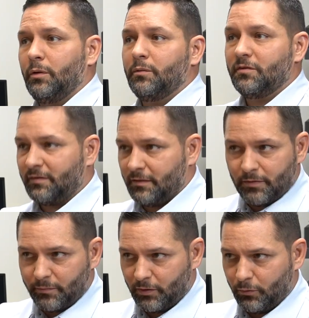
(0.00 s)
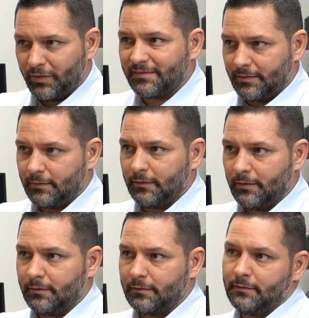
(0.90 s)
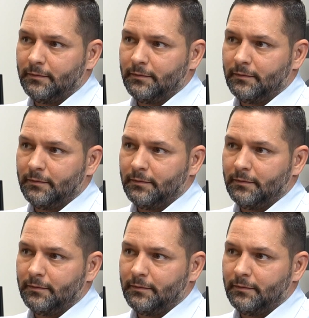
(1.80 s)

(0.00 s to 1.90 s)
We would just give them a new extended lock